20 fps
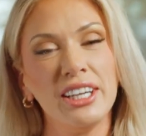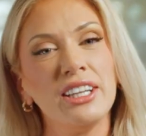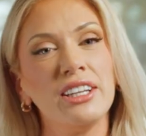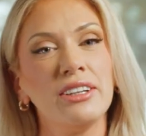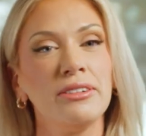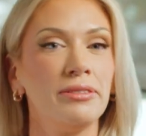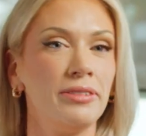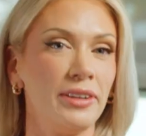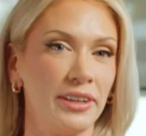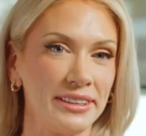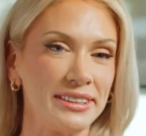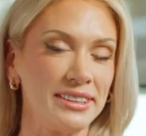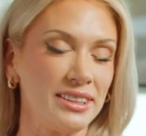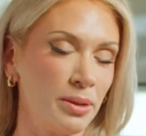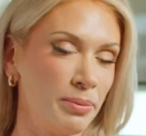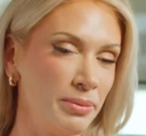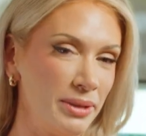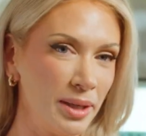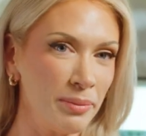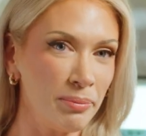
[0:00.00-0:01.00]
The first
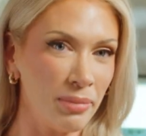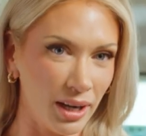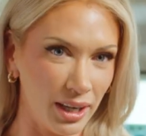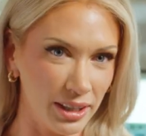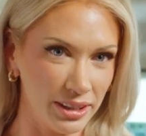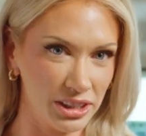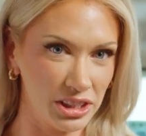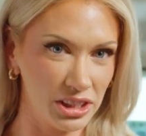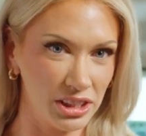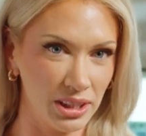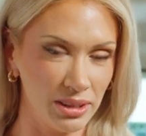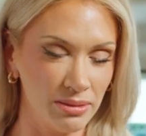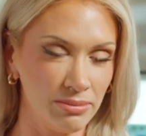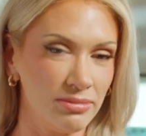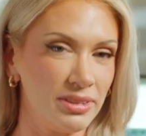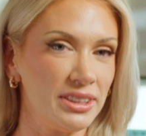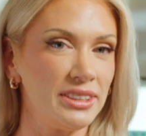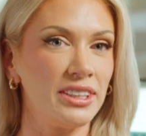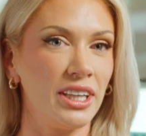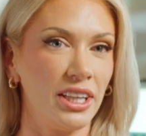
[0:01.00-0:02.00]
step in our partnership
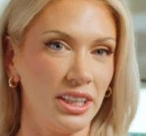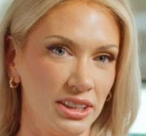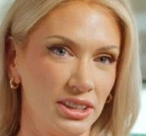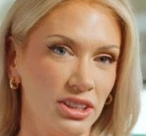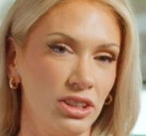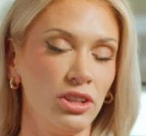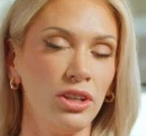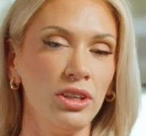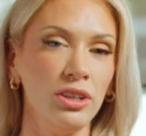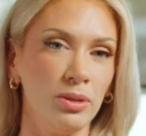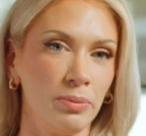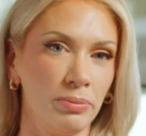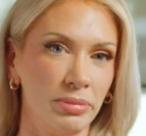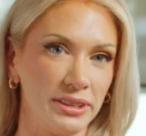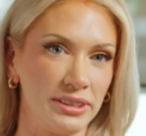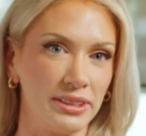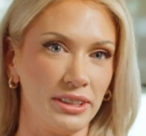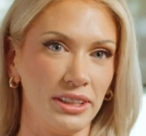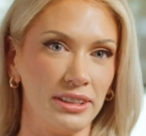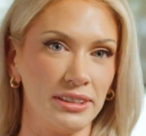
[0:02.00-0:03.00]
is getting to know your
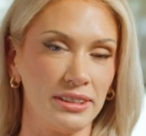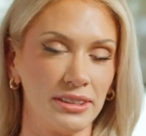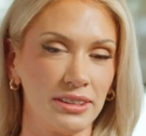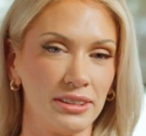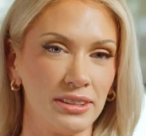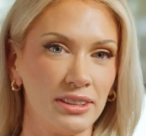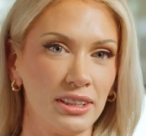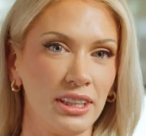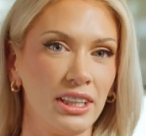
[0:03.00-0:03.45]
business.